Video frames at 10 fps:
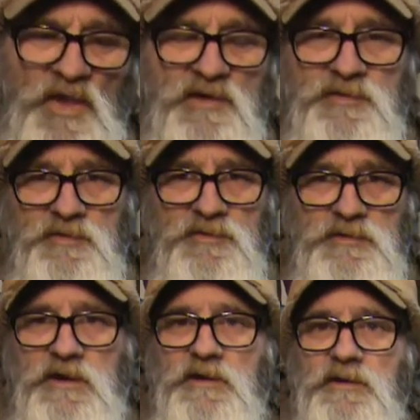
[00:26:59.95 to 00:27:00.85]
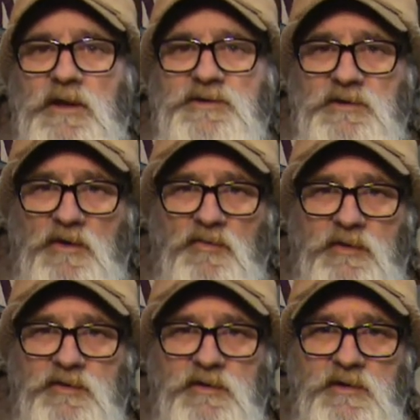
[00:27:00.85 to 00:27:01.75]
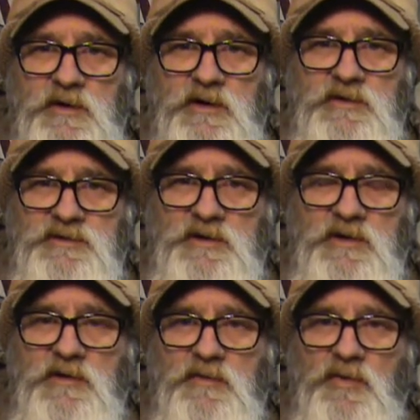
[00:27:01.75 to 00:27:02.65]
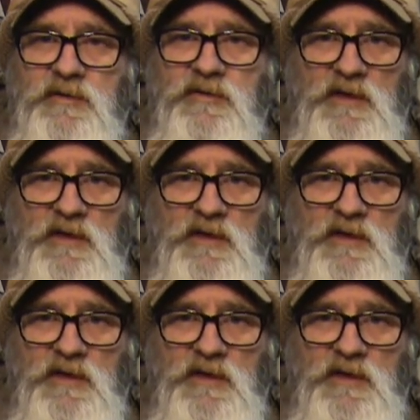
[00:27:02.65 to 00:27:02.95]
to let you know whether you're going to get sick or whether the